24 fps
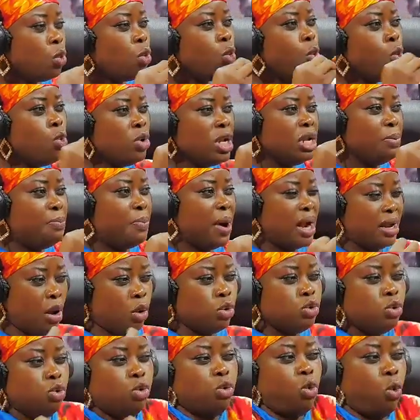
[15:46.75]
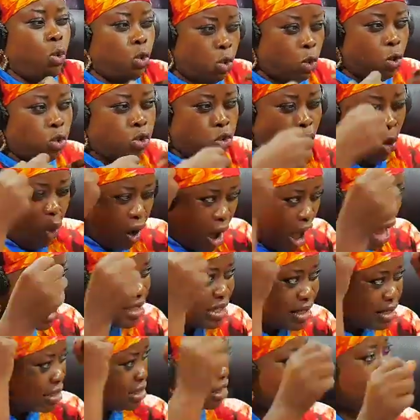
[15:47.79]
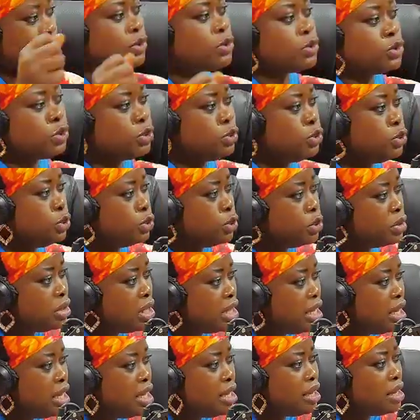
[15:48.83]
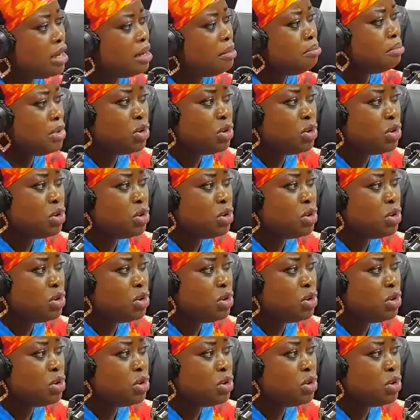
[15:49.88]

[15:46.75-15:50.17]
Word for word: Uhu nipa na your heart tells you. Yes.